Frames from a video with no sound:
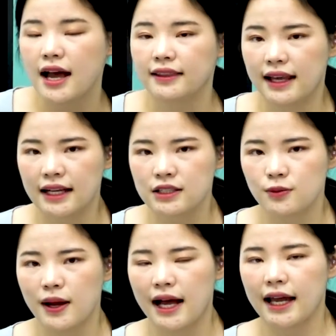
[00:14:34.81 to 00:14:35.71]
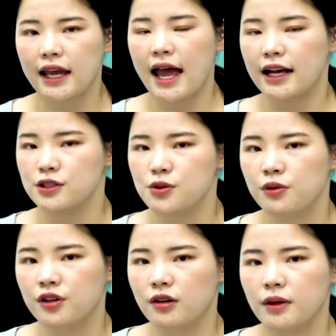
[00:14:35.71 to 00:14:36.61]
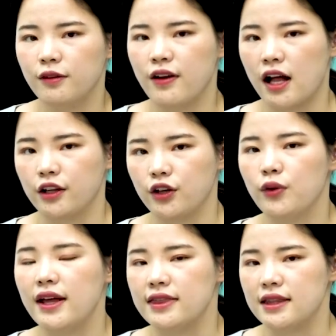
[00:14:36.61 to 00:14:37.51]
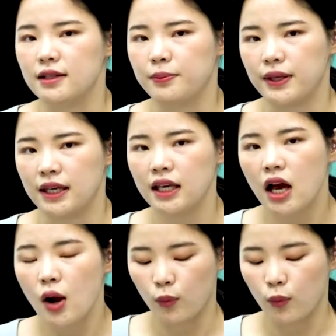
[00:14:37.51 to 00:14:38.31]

That's why exothermic value enthalpy